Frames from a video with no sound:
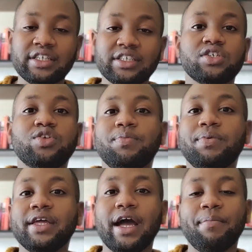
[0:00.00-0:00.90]
just to
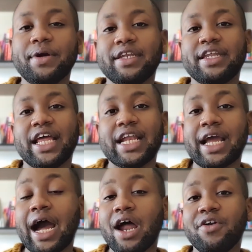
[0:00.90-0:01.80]
be a bit
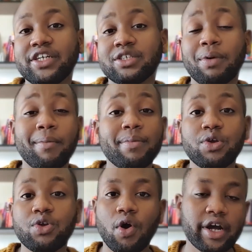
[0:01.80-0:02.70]
encouraged by maybe
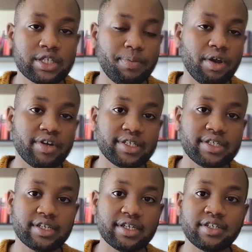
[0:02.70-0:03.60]
your
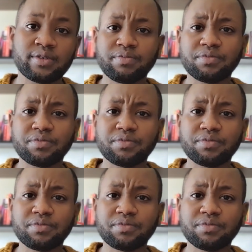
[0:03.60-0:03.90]
experiences